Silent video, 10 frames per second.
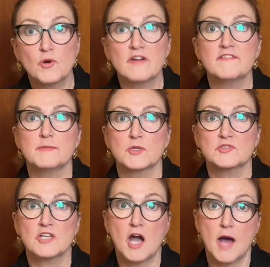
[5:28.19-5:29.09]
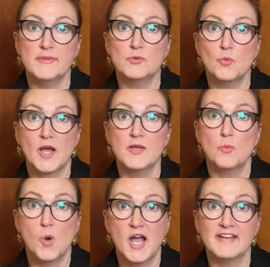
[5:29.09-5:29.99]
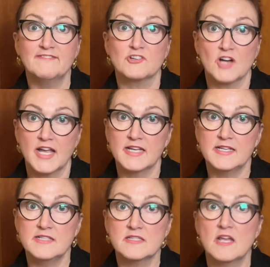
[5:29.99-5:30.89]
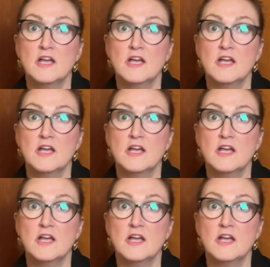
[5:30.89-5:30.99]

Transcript: of the most common white wine varieties,